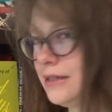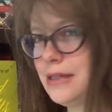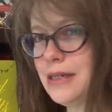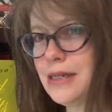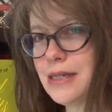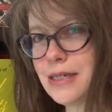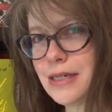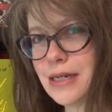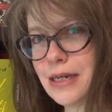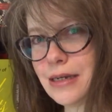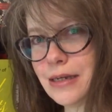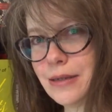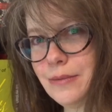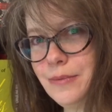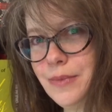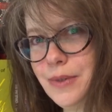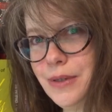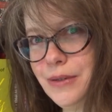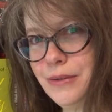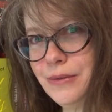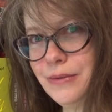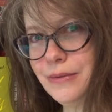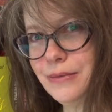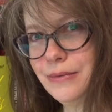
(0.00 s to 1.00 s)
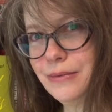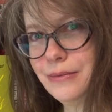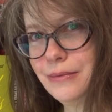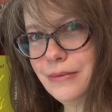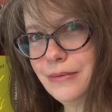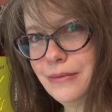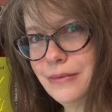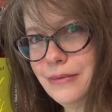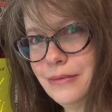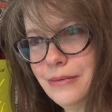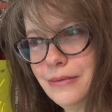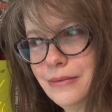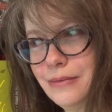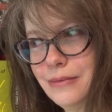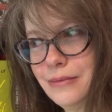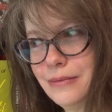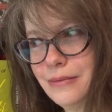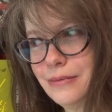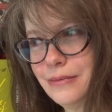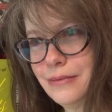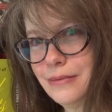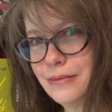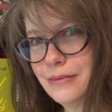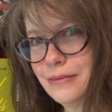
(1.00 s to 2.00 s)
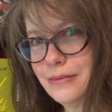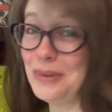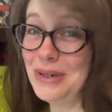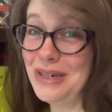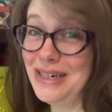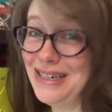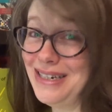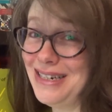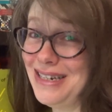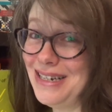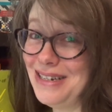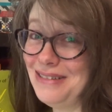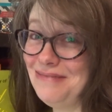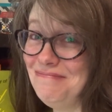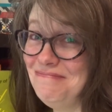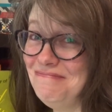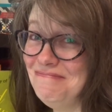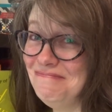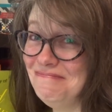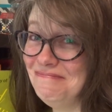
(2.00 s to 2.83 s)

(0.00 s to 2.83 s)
does not compute. But it did.